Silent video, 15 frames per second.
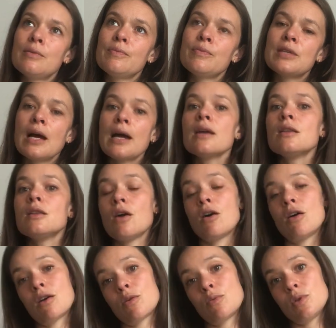
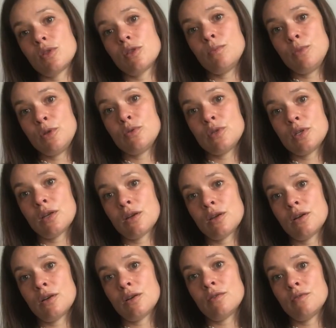dialogue with the music
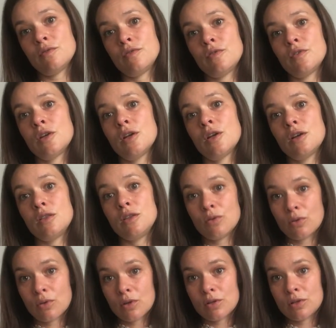of the
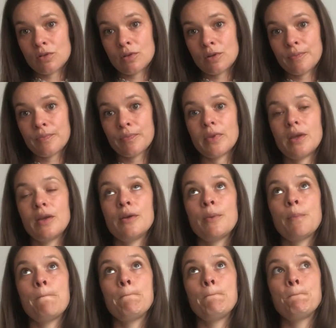orchestra.
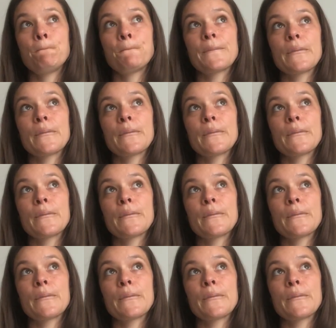And